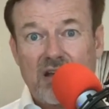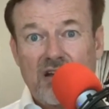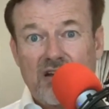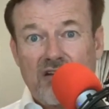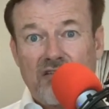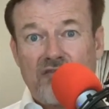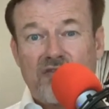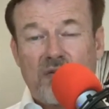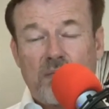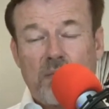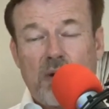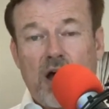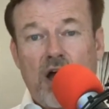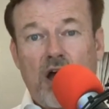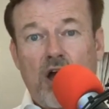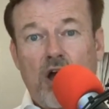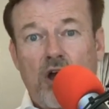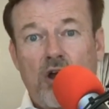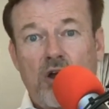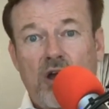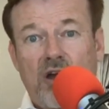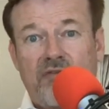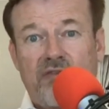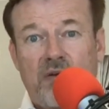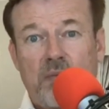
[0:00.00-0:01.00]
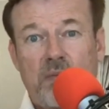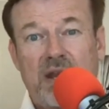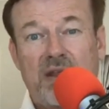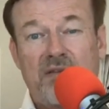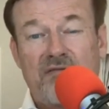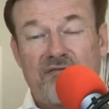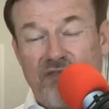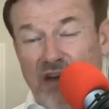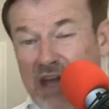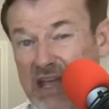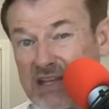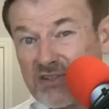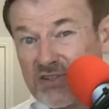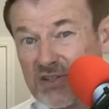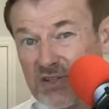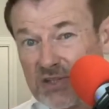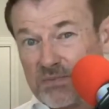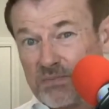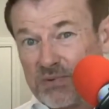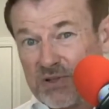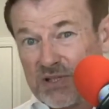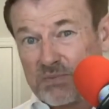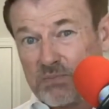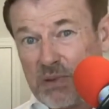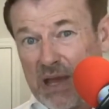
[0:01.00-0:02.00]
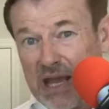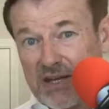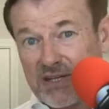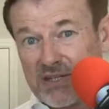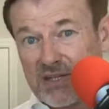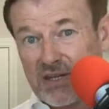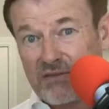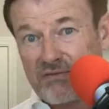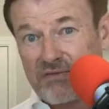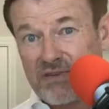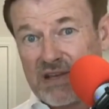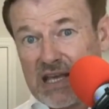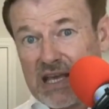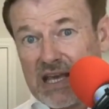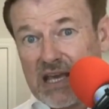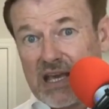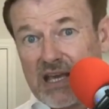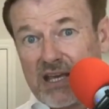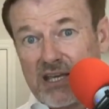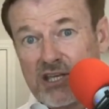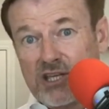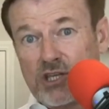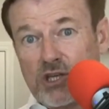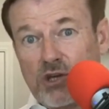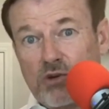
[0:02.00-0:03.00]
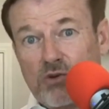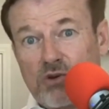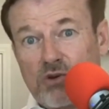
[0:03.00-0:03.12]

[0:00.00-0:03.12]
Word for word: From a ho- from an investor's perspective, you